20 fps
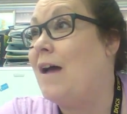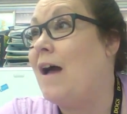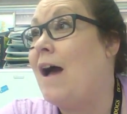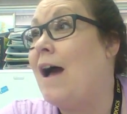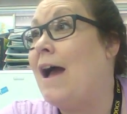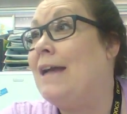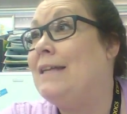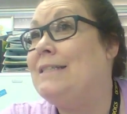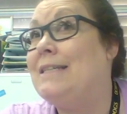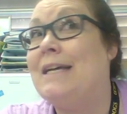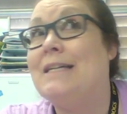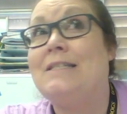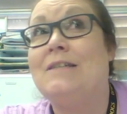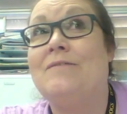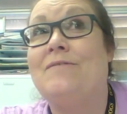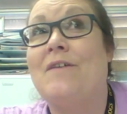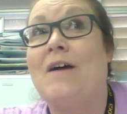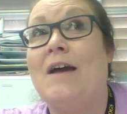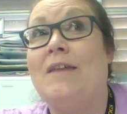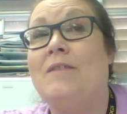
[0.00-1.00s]

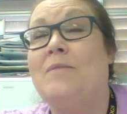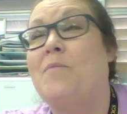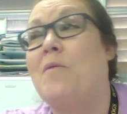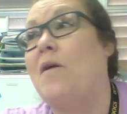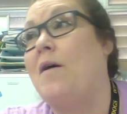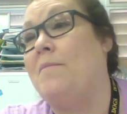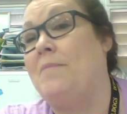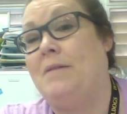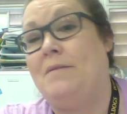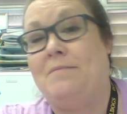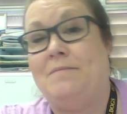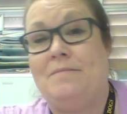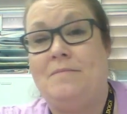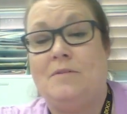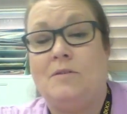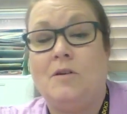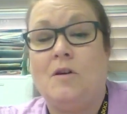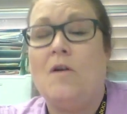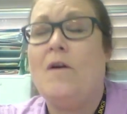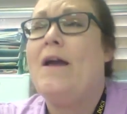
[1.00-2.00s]
Identify the problem.
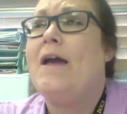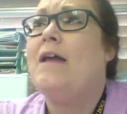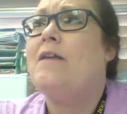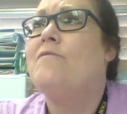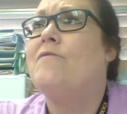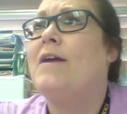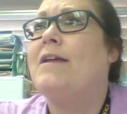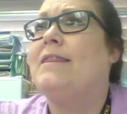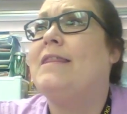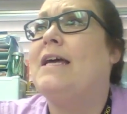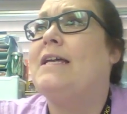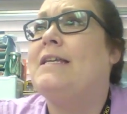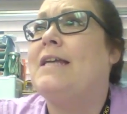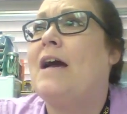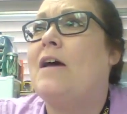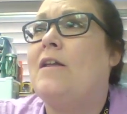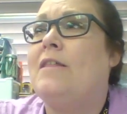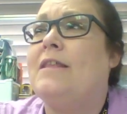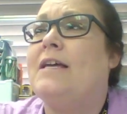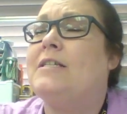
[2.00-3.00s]
So go ahead and write that
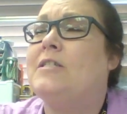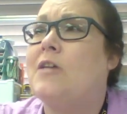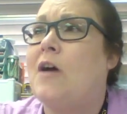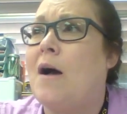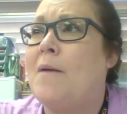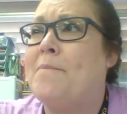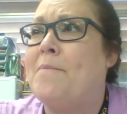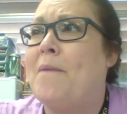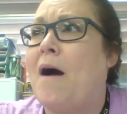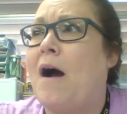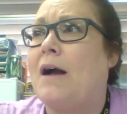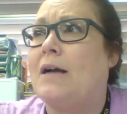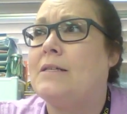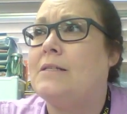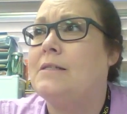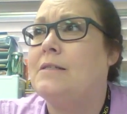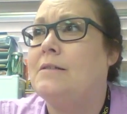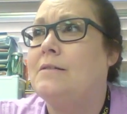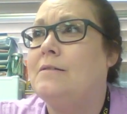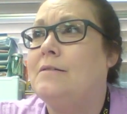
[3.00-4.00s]
down in that top box.
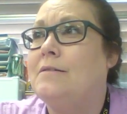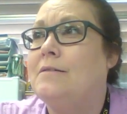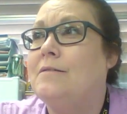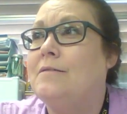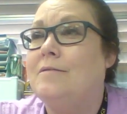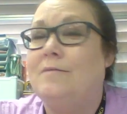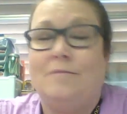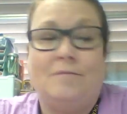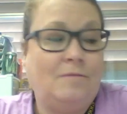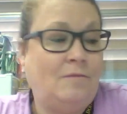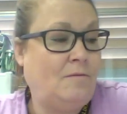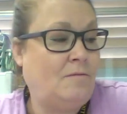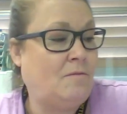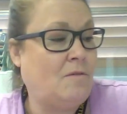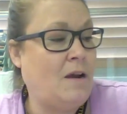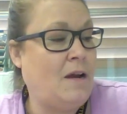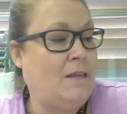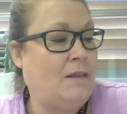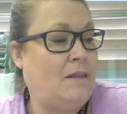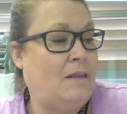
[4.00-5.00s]

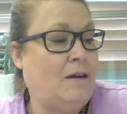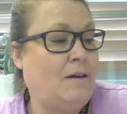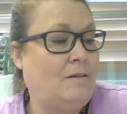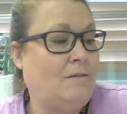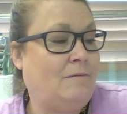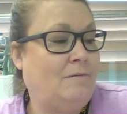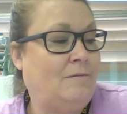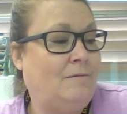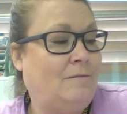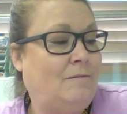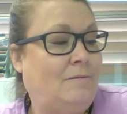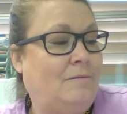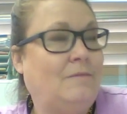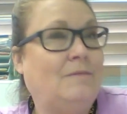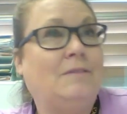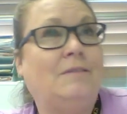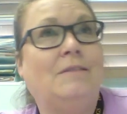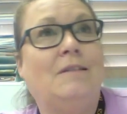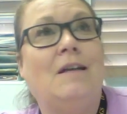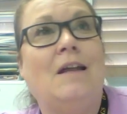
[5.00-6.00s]
Right there.
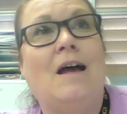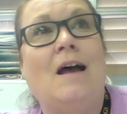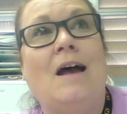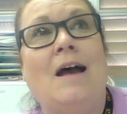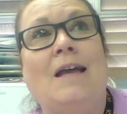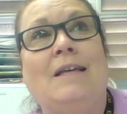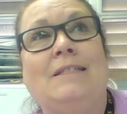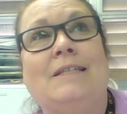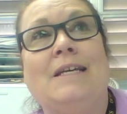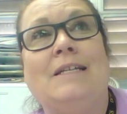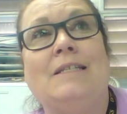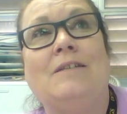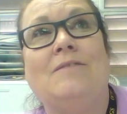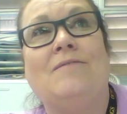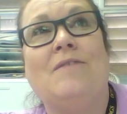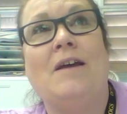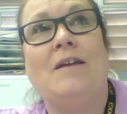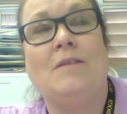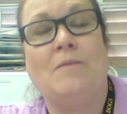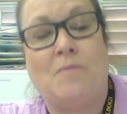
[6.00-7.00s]

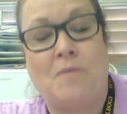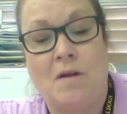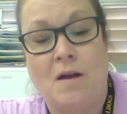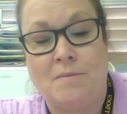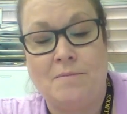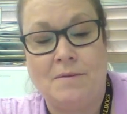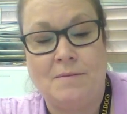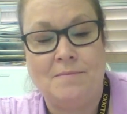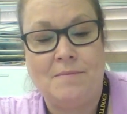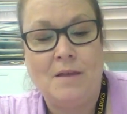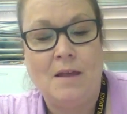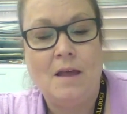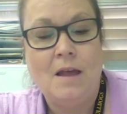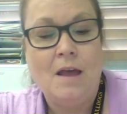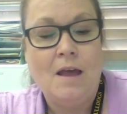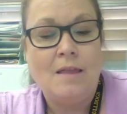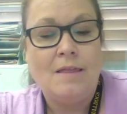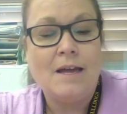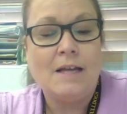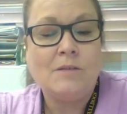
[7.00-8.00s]
Identify the problem.
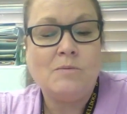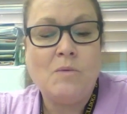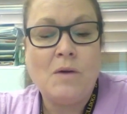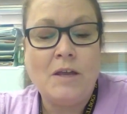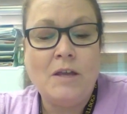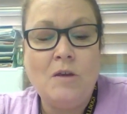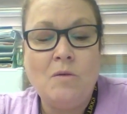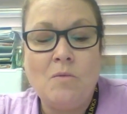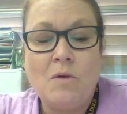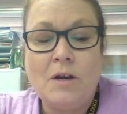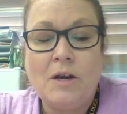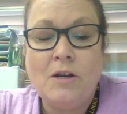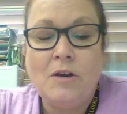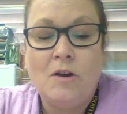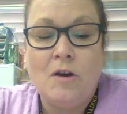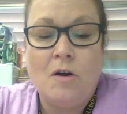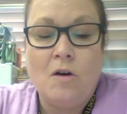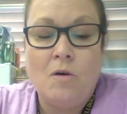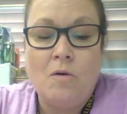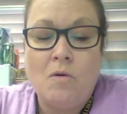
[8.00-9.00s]
That's what you want to
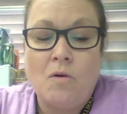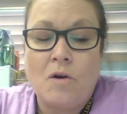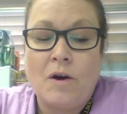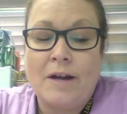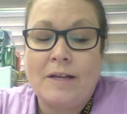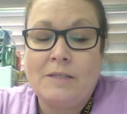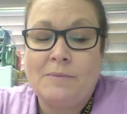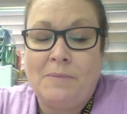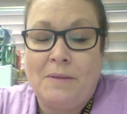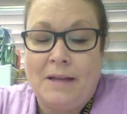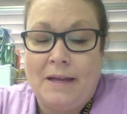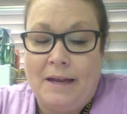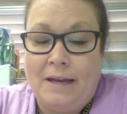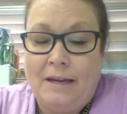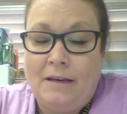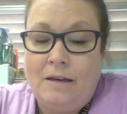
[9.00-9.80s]
know or explain.